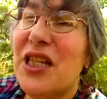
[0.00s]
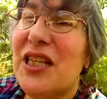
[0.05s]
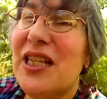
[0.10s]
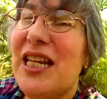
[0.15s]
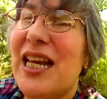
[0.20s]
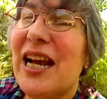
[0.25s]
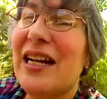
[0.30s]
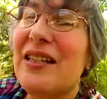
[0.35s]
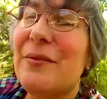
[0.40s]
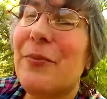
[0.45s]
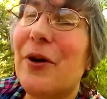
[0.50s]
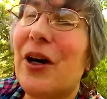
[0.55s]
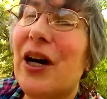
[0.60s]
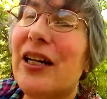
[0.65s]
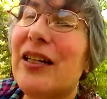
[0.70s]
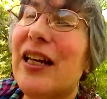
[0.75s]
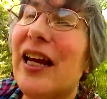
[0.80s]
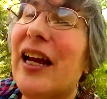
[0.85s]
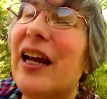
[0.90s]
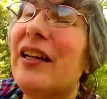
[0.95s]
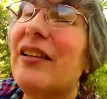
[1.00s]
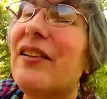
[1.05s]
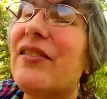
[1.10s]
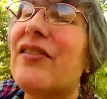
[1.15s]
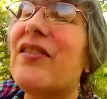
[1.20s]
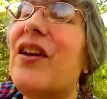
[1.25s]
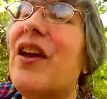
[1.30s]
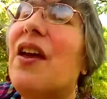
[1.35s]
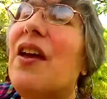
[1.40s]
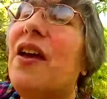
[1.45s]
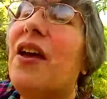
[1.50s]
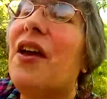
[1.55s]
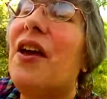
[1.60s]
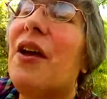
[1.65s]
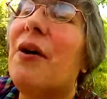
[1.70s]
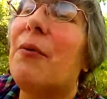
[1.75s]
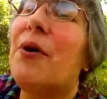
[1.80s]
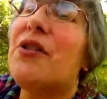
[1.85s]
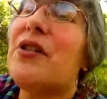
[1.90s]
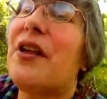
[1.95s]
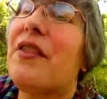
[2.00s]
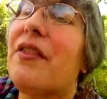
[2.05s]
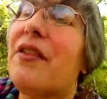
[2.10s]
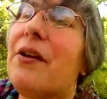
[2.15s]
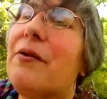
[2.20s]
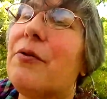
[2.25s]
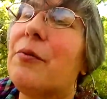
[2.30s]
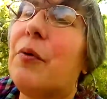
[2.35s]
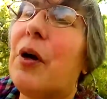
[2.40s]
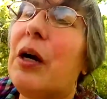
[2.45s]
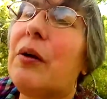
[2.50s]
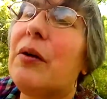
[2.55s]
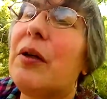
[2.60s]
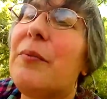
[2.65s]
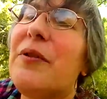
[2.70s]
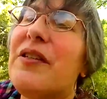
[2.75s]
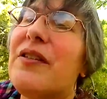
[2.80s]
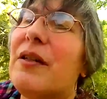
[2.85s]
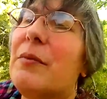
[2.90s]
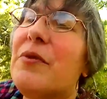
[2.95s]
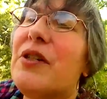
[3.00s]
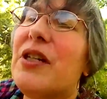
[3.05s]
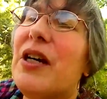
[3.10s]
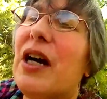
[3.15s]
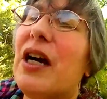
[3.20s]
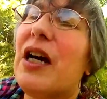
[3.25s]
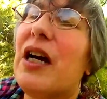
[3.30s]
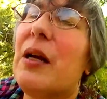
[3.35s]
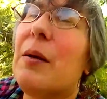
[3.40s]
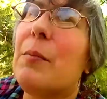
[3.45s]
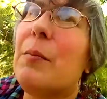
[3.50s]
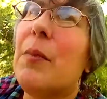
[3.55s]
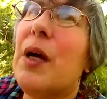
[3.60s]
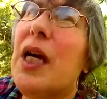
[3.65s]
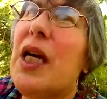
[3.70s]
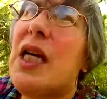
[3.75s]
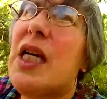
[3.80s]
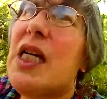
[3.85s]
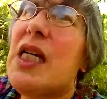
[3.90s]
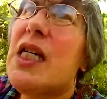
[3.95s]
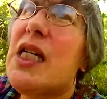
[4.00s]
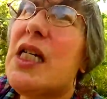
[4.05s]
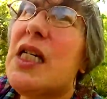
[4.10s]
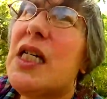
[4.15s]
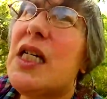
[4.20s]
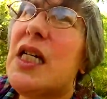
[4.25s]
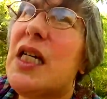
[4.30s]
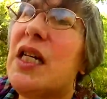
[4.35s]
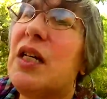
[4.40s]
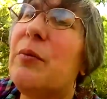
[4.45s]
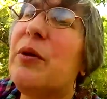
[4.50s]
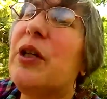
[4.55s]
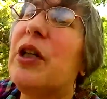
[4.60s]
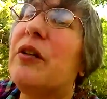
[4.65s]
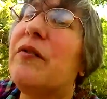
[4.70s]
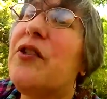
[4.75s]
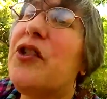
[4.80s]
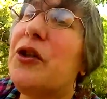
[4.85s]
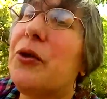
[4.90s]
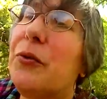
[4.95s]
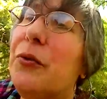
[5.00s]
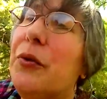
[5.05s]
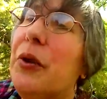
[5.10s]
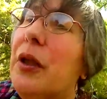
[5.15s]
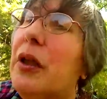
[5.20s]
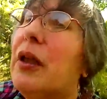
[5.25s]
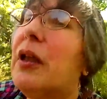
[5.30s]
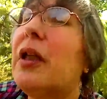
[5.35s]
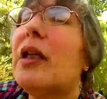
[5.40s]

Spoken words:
in the next podcast, which I think will probably be sometime in the middle of June,